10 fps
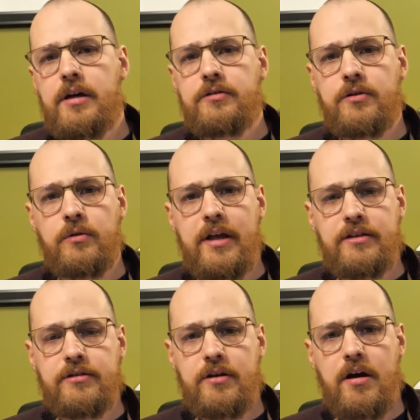So
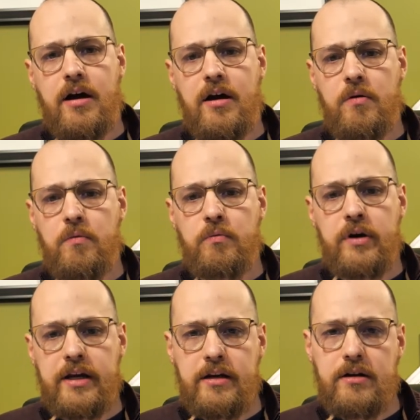let's uh,
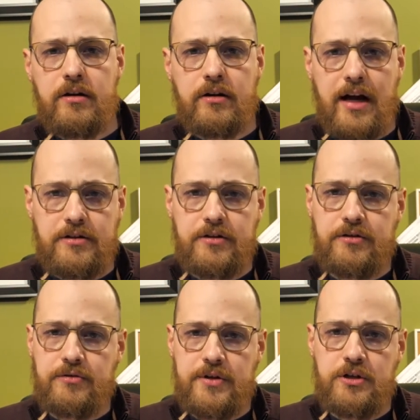read
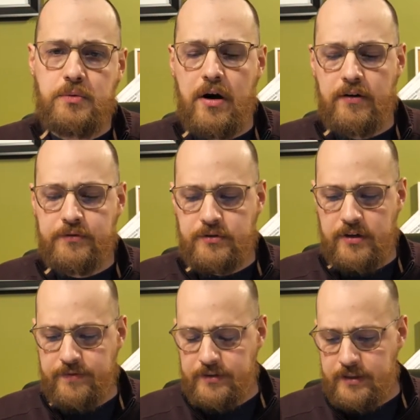Colossians 3 12 through
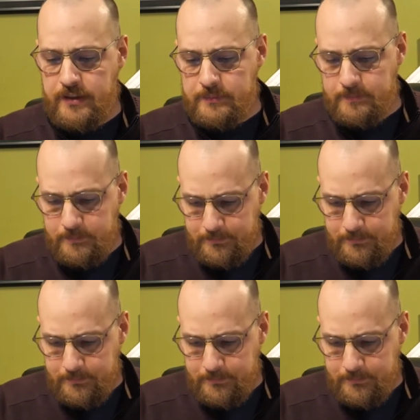17.